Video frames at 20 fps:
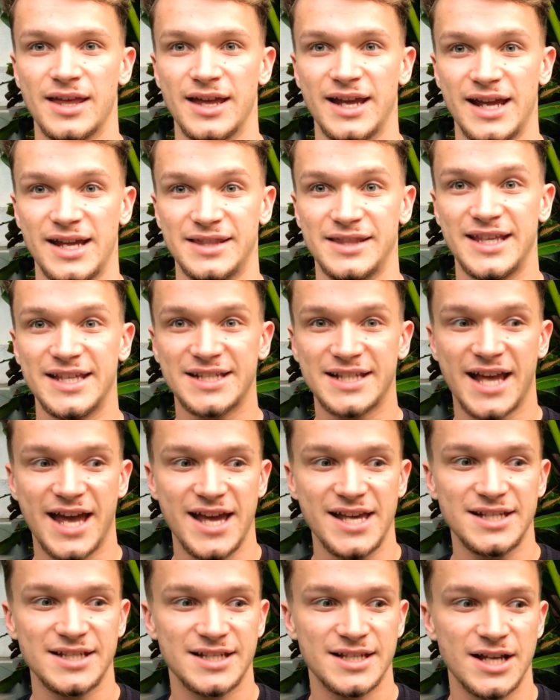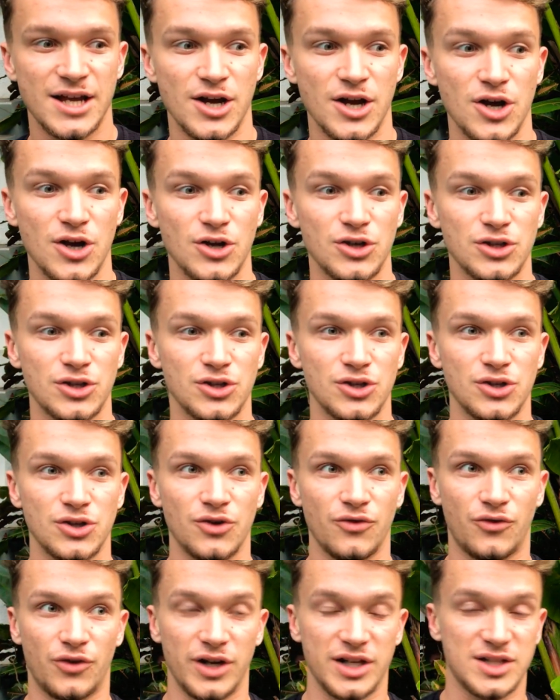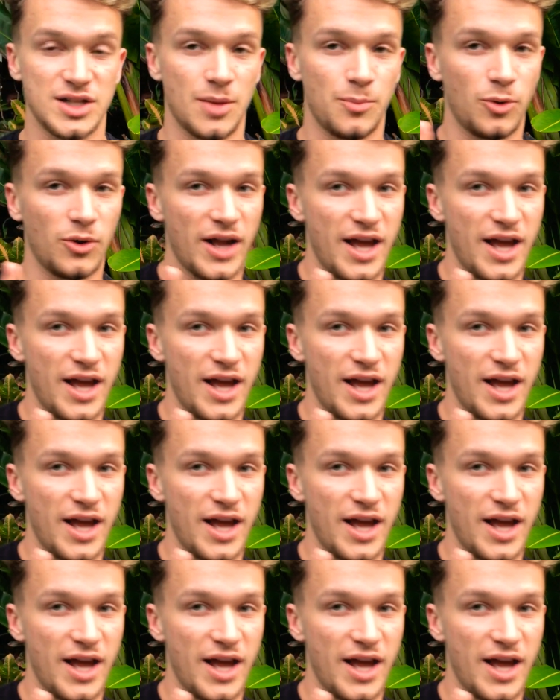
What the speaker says: In this case, for example,